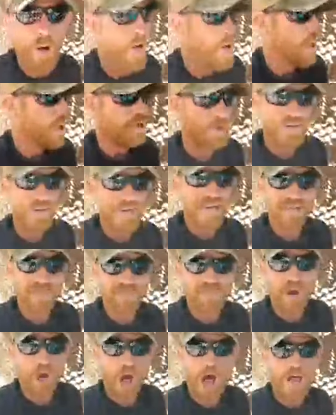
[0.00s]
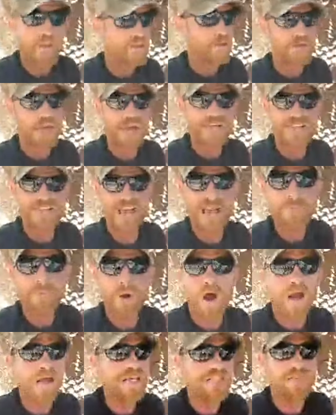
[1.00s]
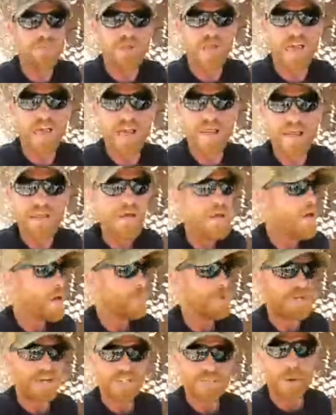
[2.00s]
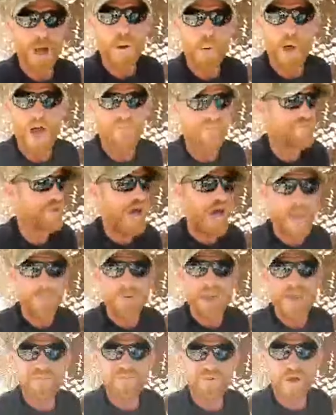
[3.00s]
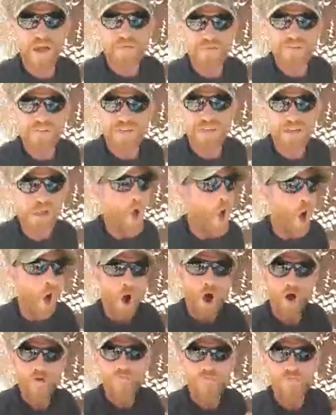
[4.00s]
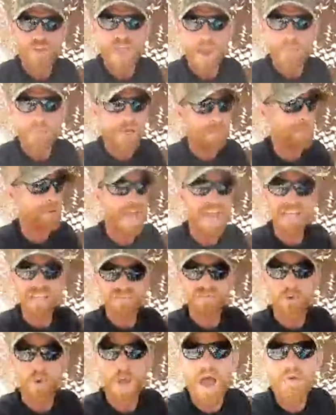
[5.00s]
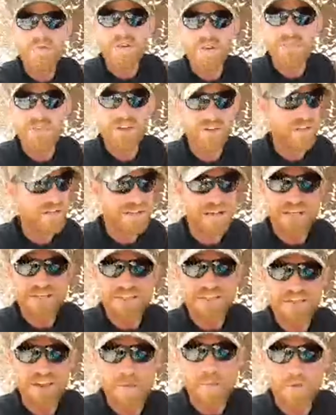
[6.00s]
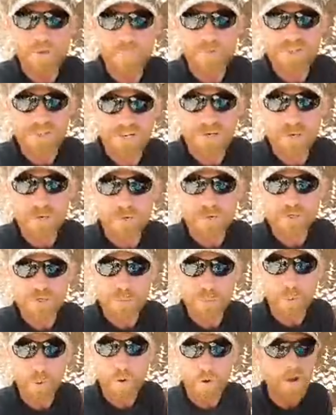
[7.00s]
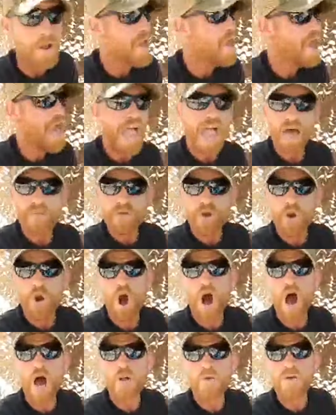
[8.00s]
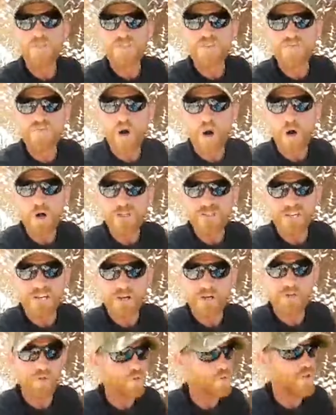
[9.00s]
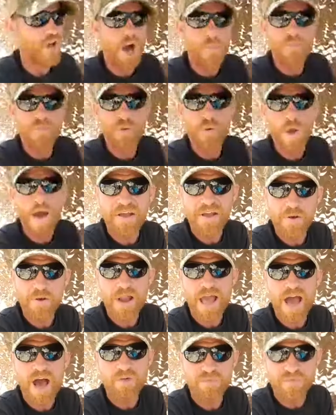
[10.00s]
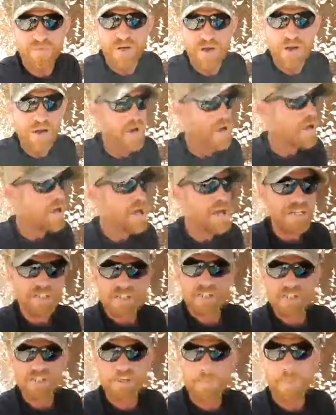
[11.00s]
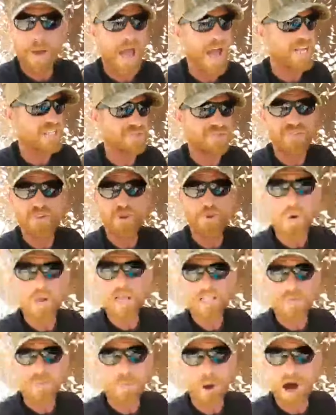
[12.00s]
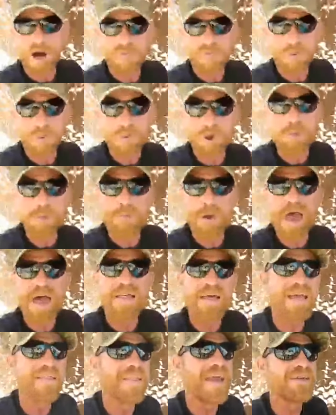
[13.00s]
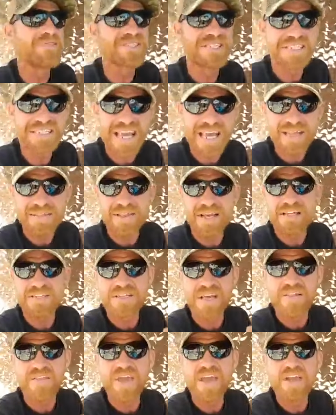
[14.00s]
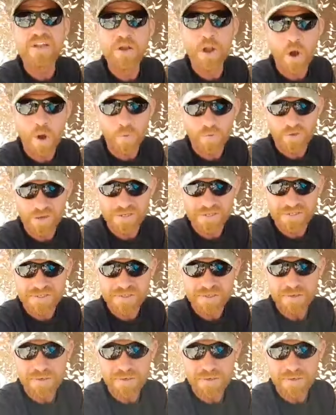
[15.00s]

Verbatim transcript: You can't fraud. You can't say money's related because my wife and I pay for everything. Our family pays for everything that doesn't come in material support. And there are hundreds of volunteers who's come through out here in Alpha just the past few weeks, month that we met, and they've seen this and they know this.